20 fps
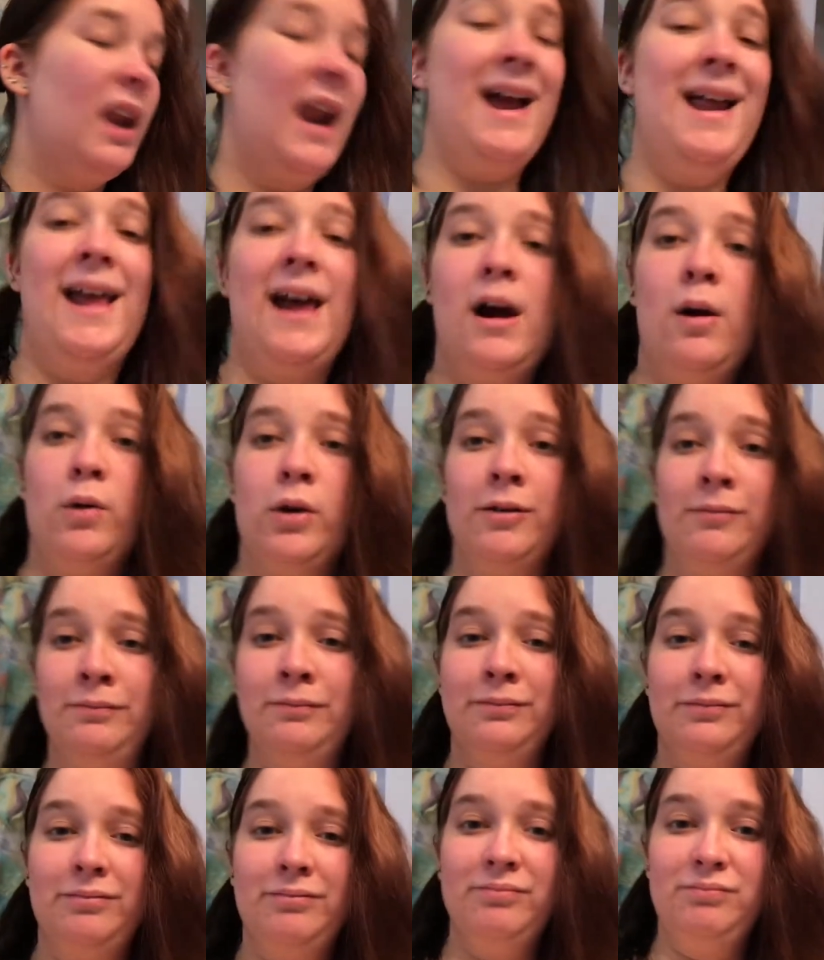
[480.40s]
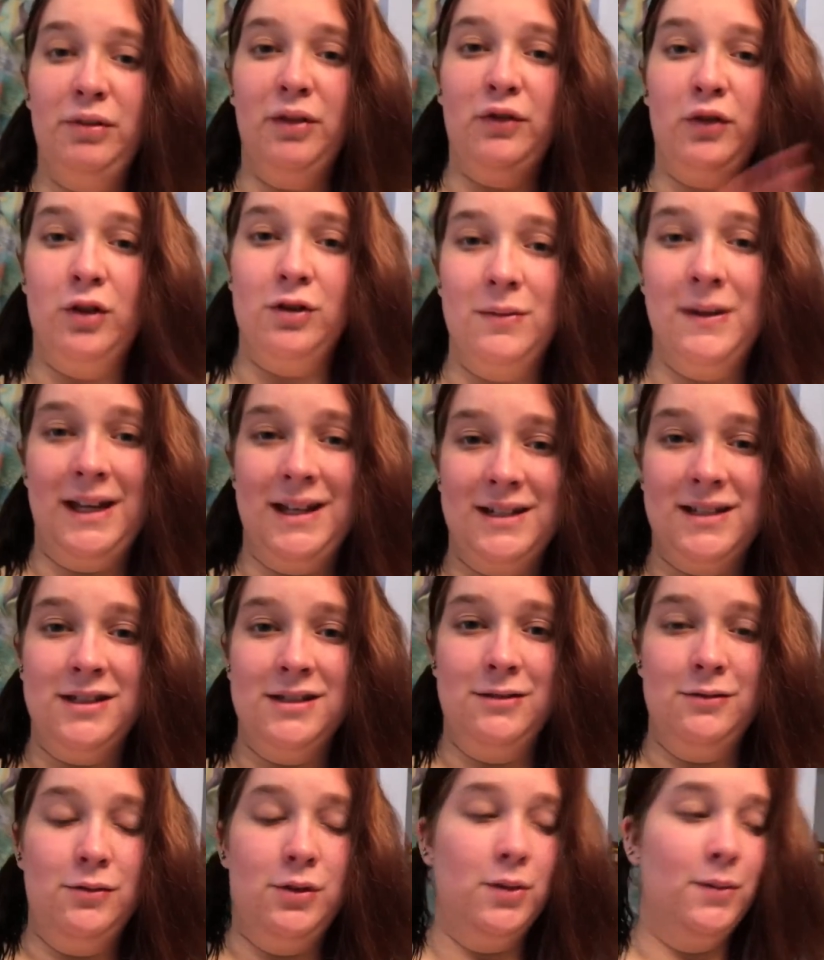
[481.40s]
an hour before we get
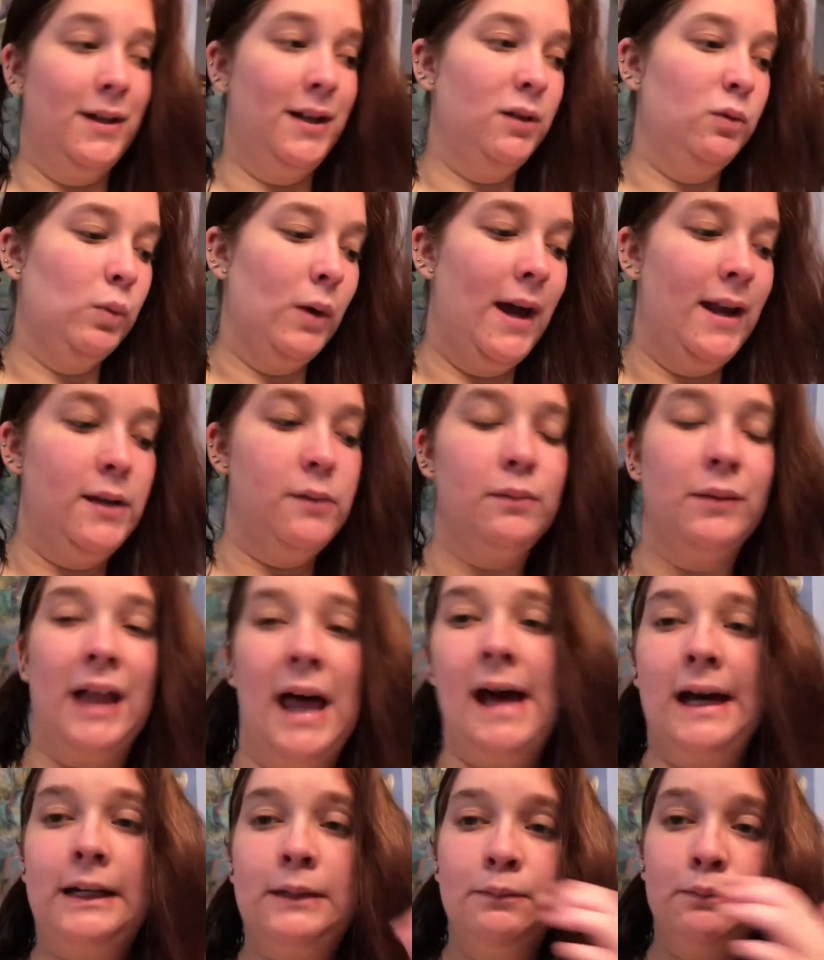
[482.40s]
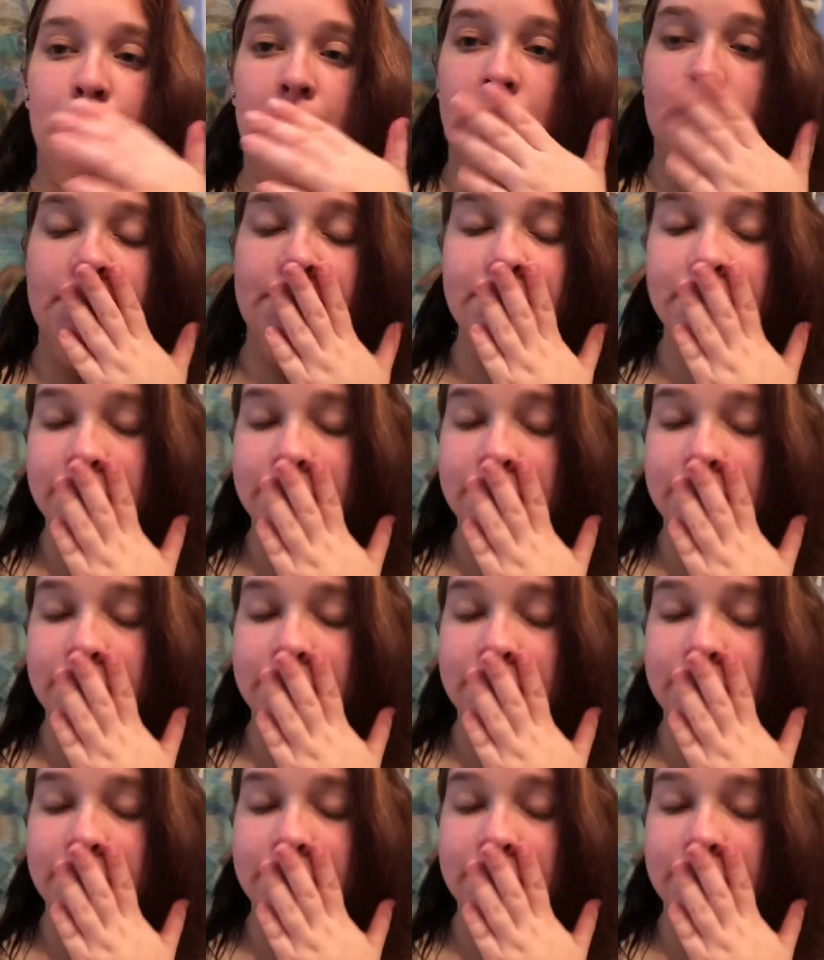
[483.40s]
to doing red and black, but